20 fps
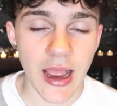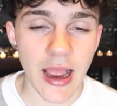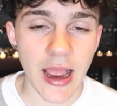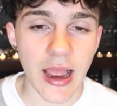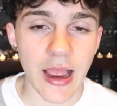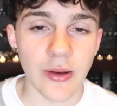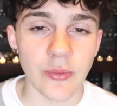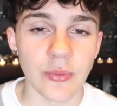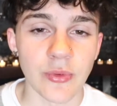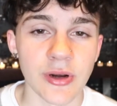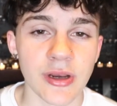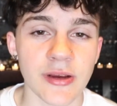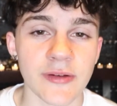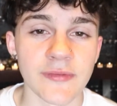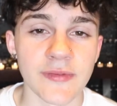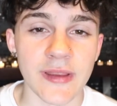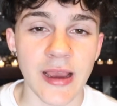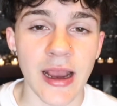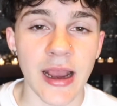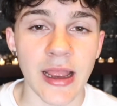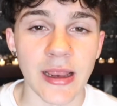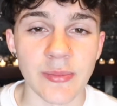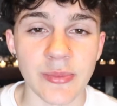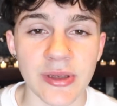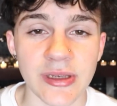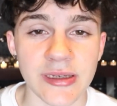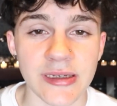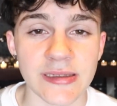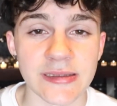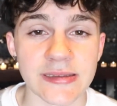I would have died
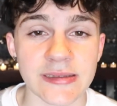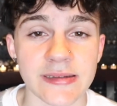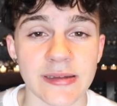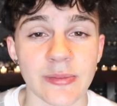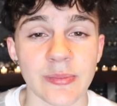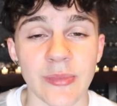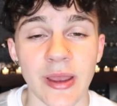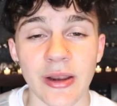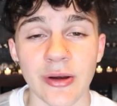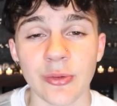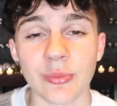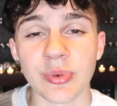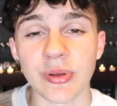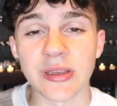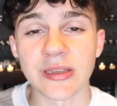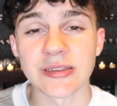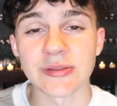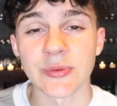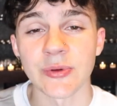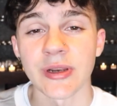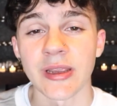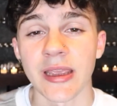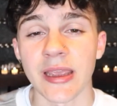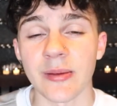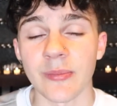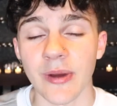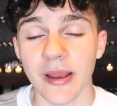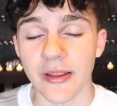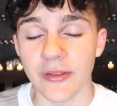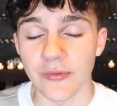because the metal piece would have
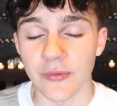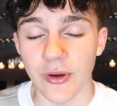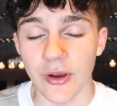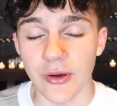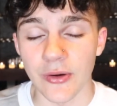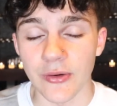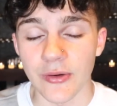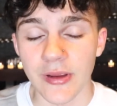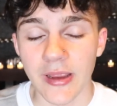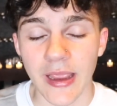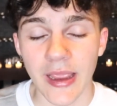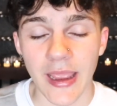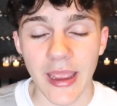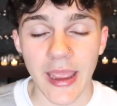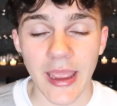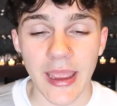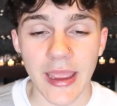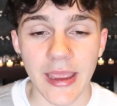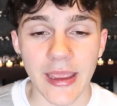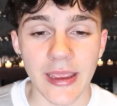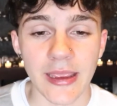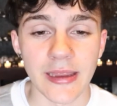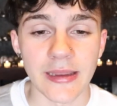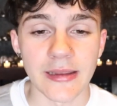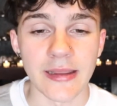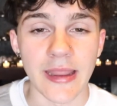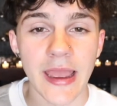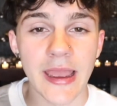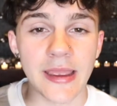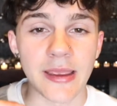hit my throat,
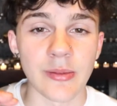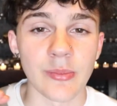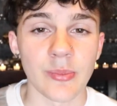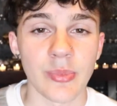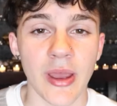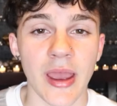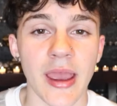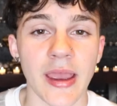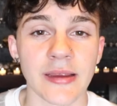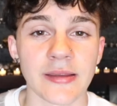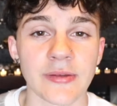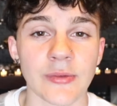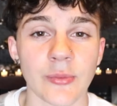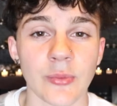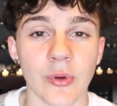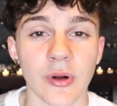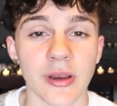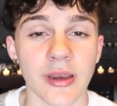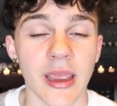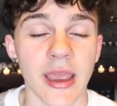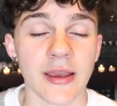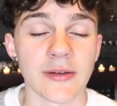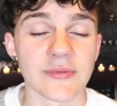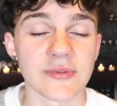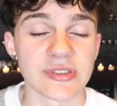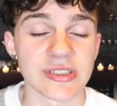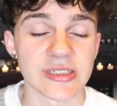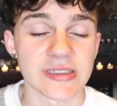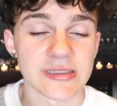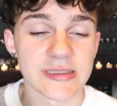and that impact would have
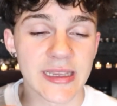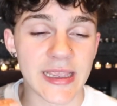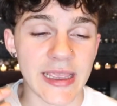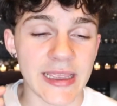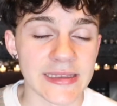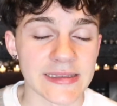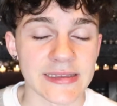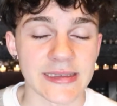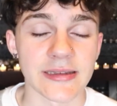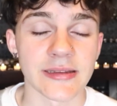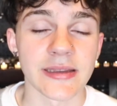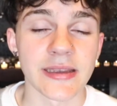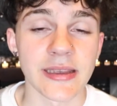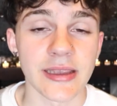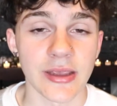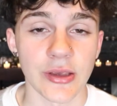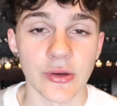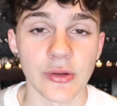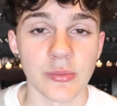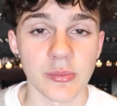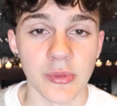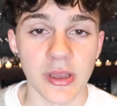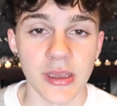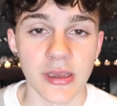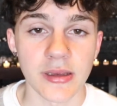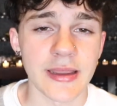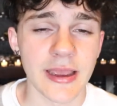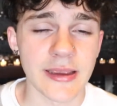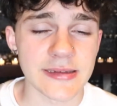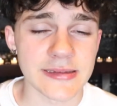just instantly killed me.
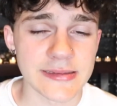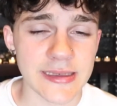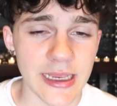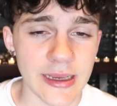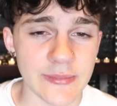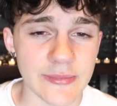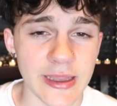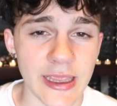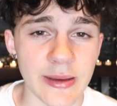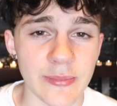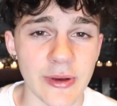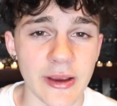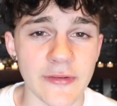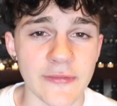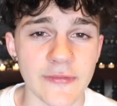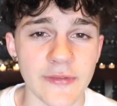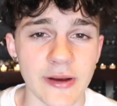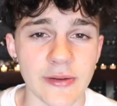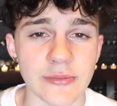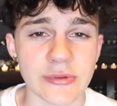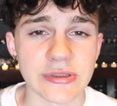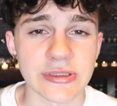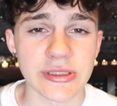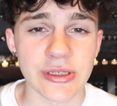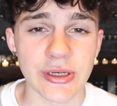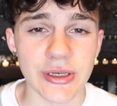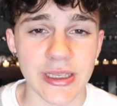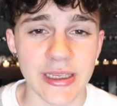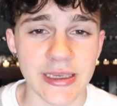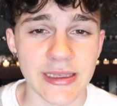That same day, my friend was
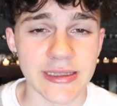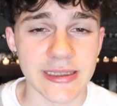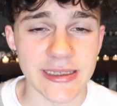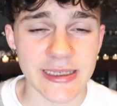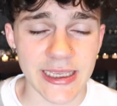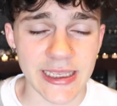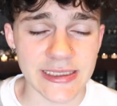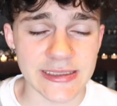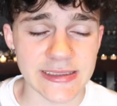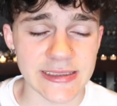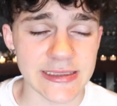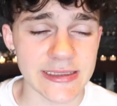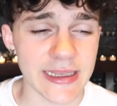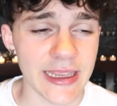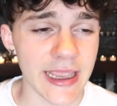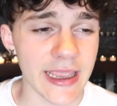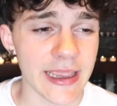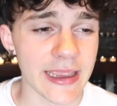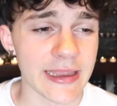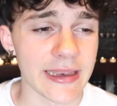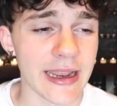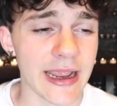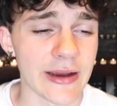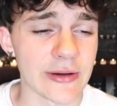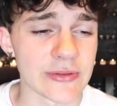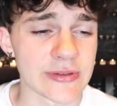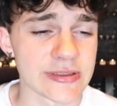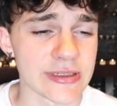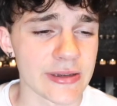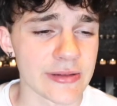cooking in the kitchen and I
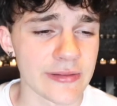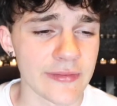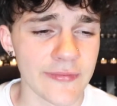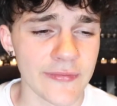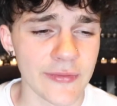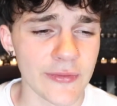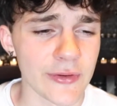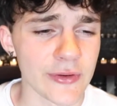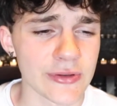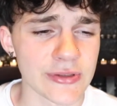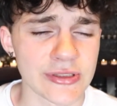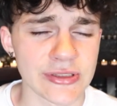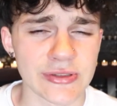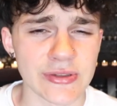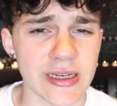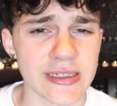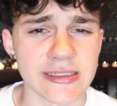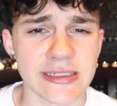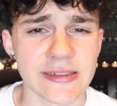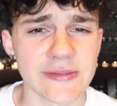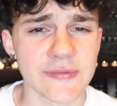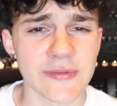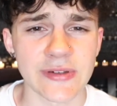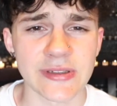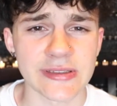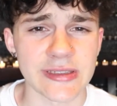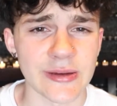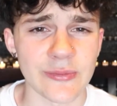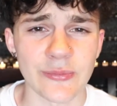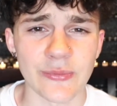was on the floor stretching for
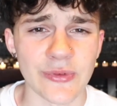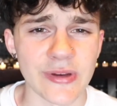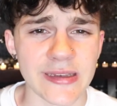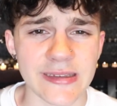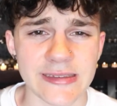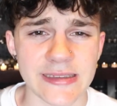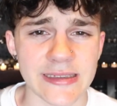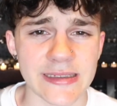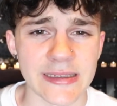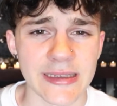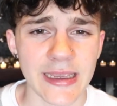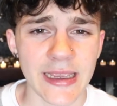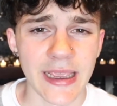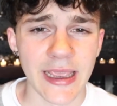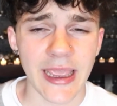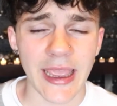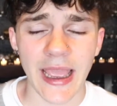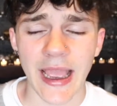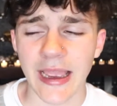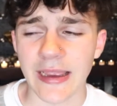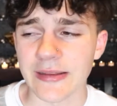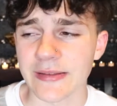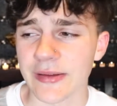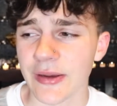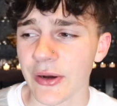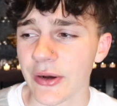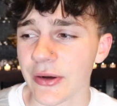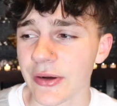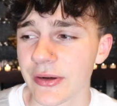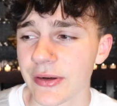some reason. I
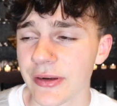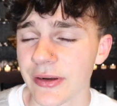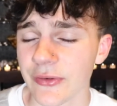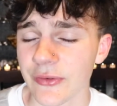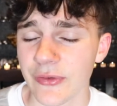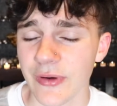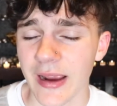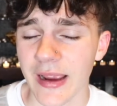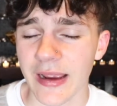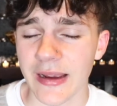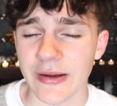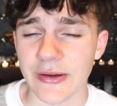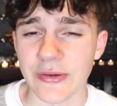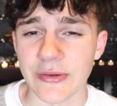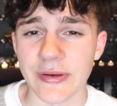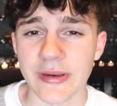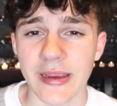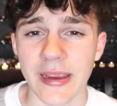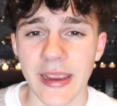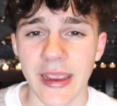turn around